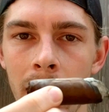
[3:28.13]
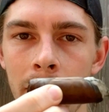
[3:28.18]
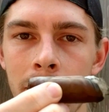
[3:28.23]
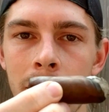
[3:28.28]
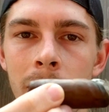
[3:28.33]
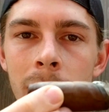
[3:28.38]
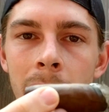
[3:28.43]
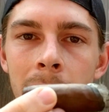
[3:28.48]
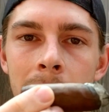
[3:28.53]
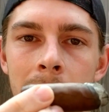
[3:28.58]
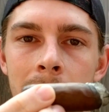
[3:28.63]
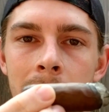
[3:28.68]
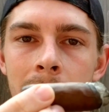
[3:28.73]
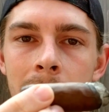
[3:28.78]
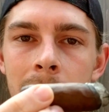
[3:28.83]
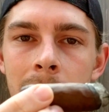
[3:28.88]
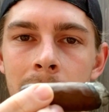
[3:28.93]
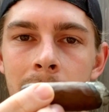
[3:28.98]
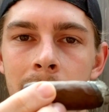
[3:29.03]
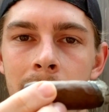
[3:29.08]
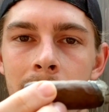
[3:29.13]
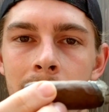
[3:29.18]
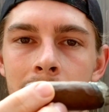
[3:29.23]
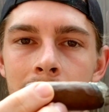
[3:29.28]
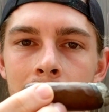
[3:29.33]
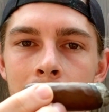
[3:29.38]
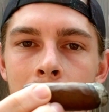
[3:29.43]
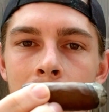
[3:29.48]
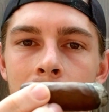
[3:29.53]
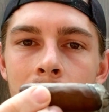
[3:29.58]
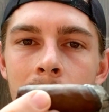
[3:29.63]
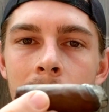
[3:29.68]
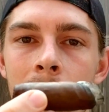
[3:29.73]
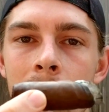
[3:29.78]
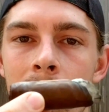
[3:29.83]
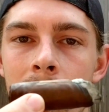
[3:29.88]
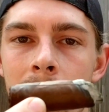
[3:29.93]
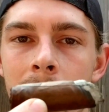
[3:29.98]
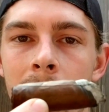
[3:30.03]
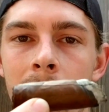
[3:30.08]
if you like
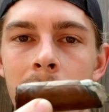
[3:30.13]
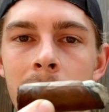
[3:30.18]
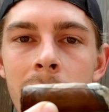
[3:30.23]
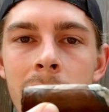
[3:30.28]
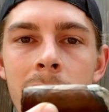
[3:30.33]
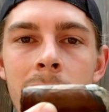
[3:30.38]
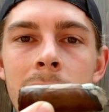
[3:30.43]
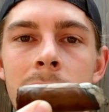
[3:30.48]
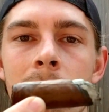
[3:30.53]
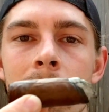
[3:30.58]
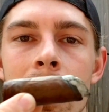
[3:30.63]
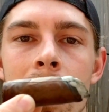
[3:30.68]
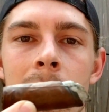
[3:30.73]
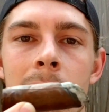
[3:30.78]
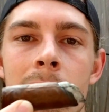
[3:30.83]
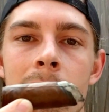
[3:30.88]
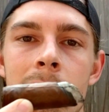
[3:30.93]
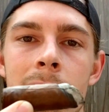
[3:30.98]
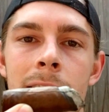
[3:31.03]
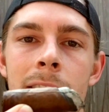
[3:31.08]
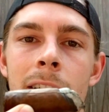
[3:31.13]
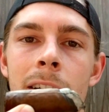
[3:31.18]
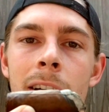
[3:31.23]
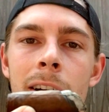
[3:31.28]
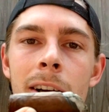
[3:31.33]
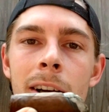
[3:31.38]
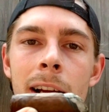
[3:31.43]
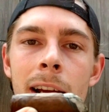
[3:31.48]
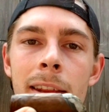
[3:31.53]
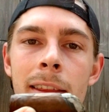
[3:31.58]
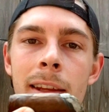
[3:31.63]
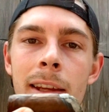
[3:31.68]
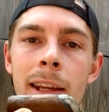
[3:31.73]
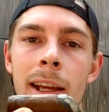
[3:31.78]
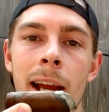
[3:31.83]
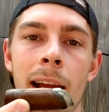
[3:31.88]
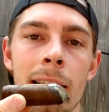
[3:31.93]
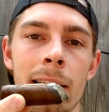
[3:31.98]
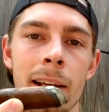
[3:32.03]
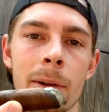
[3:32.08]
Maduro cigars, then you'll like this cigar, I
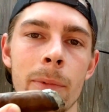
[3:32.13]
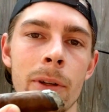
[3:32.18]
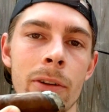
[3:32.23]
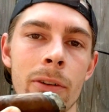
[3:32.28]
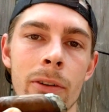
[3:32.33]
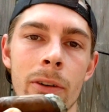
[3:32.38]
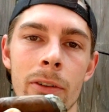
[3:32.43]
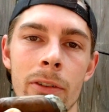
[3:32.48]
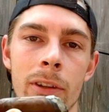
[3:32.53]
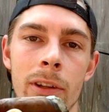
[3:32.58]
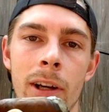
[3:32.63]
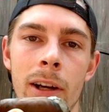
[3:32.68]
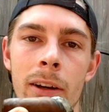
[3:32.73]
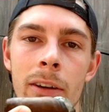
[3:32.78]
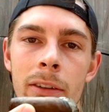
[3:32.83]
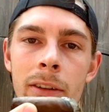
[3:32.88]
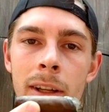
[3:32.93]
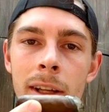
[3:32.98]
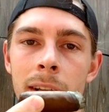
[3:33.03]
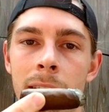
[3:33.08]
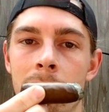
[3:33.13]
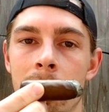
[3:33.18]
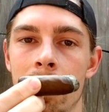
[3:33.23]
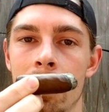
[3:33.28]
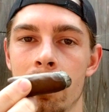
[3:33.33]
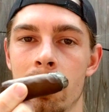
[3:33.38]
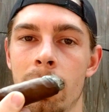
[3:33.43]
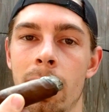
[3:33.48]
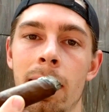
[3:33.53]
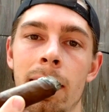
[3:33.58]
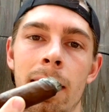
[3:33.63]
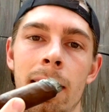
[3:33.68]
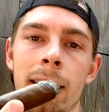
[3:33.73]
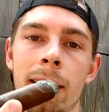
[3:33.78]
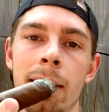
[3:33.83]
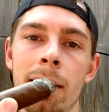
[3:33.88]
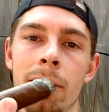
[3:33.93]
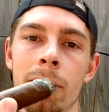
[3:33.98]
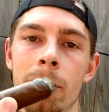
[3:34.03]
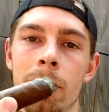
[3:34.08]
think. I like Maduro cigars, so I
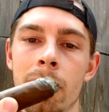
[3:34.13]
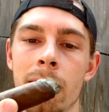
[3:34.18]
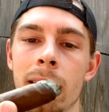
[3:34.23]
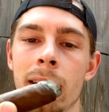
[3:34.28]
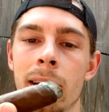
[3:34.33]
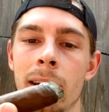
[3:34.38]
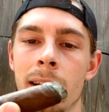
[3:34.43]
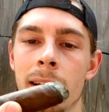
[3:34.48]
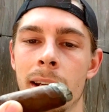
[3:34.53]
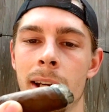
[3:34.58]
liked this one.